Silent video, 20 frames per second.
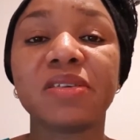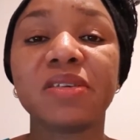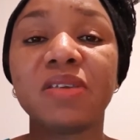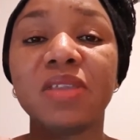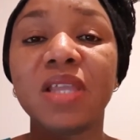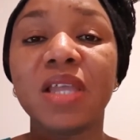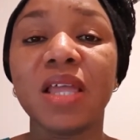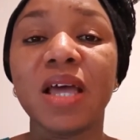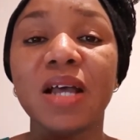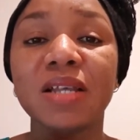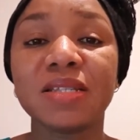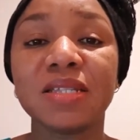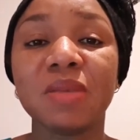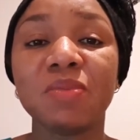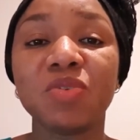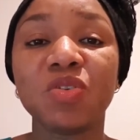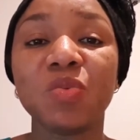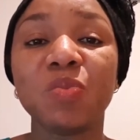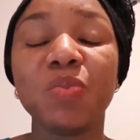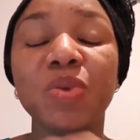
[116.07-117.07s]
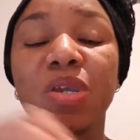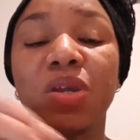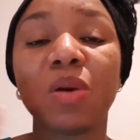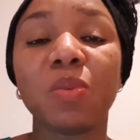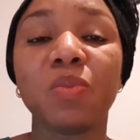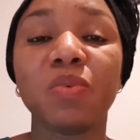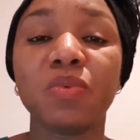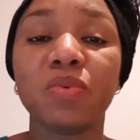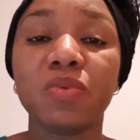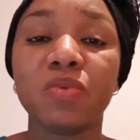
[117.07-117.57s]
you then ask them to pick
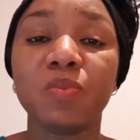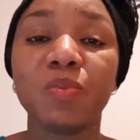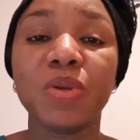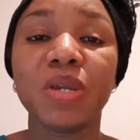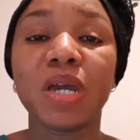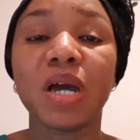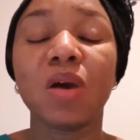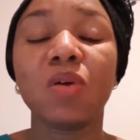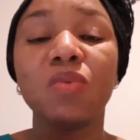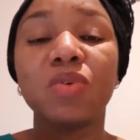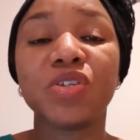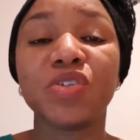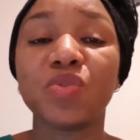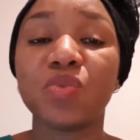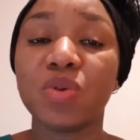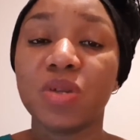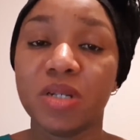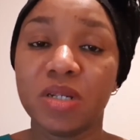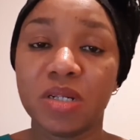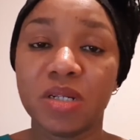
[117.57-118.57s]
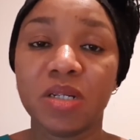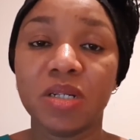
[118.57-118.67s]
up which one.